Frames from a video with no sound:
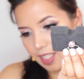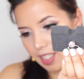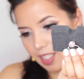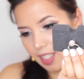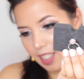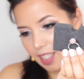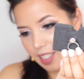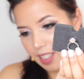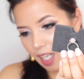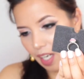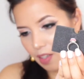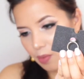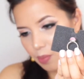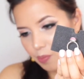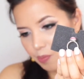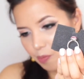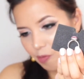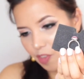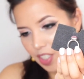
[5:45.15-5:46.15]
and I
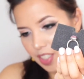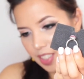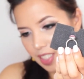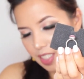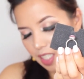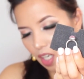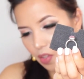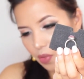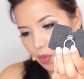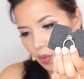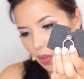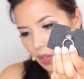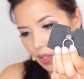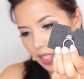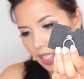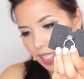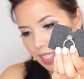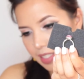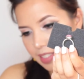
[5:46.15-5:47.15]
freaking
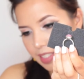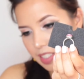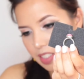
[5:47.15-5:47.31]
adore it.